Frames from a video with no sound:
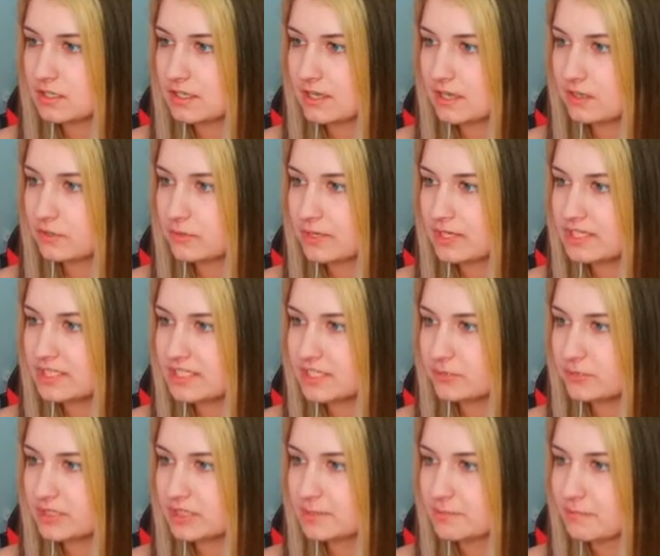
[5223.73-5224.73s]
How do I deal
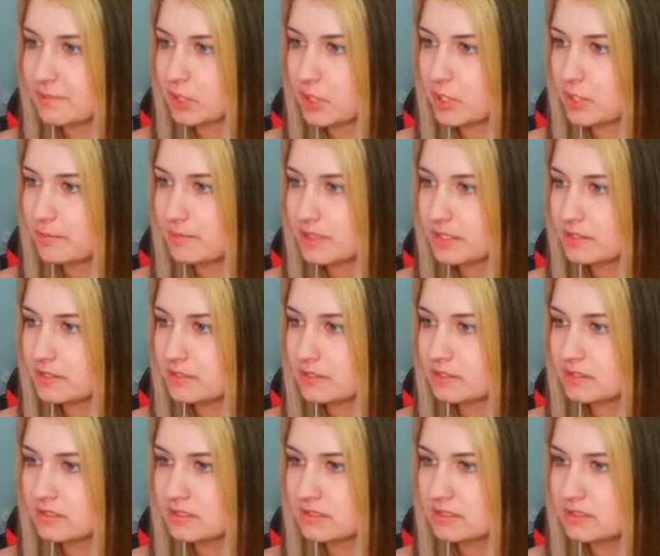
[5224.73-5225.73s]
with the burb?
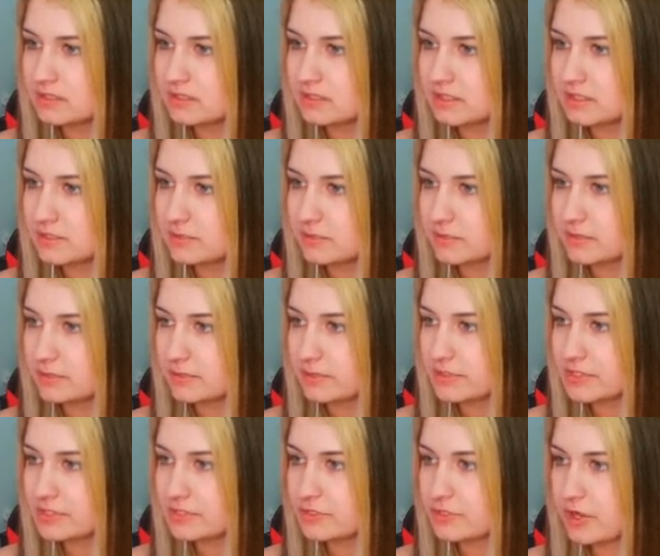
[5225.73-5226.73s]
He really
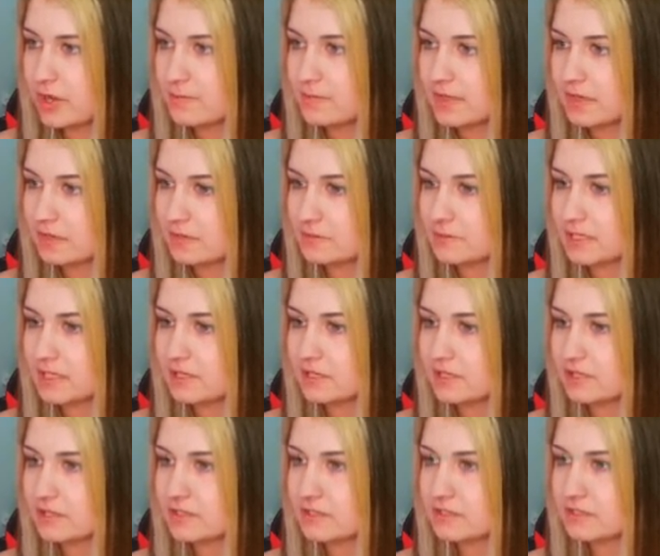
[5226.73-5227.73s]
wants to drop that on me,
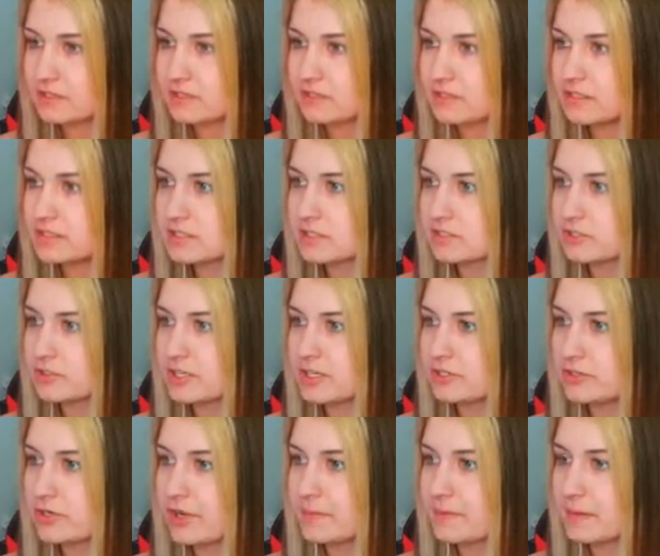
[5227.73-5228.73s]
huh? He's gonna try and
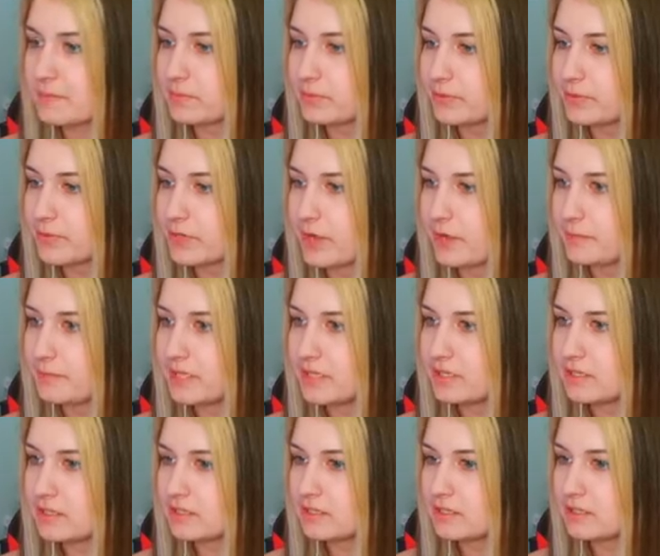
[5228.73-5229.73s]
drop that boulder on me.
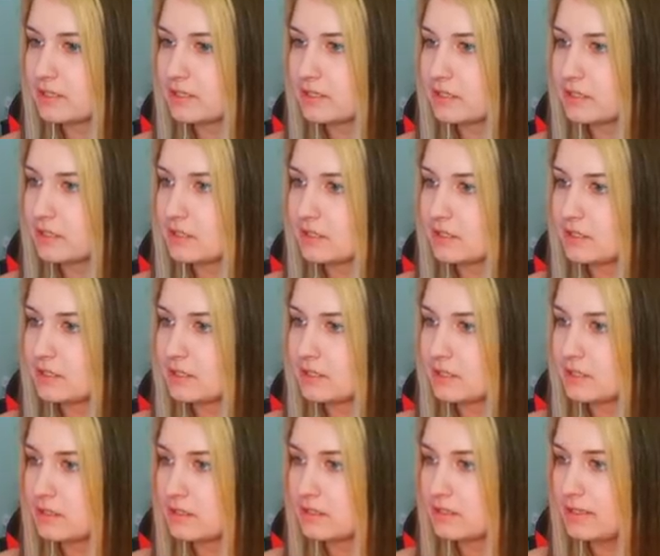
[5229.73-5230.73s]

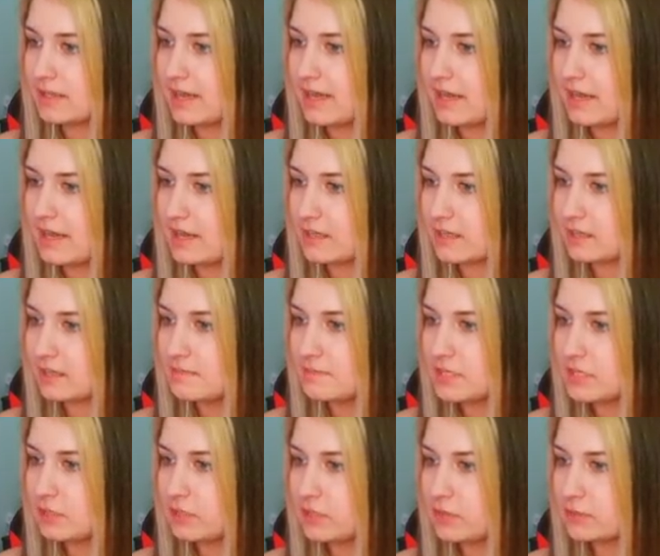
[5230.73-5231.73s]
Ah, leave me
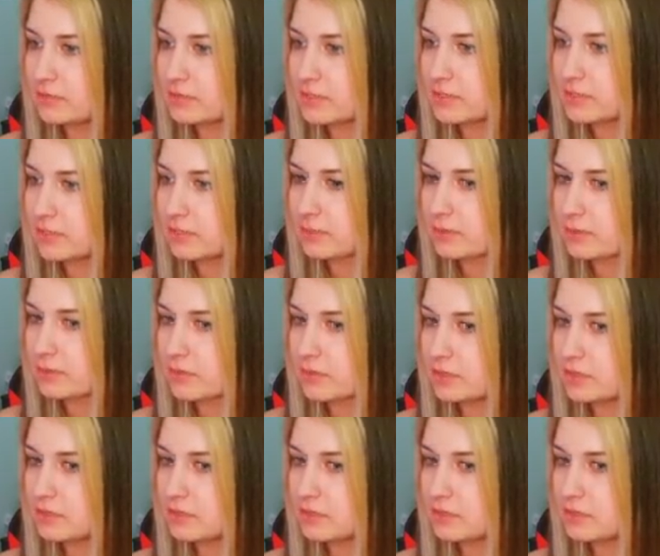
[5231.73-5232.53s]
alone, sir.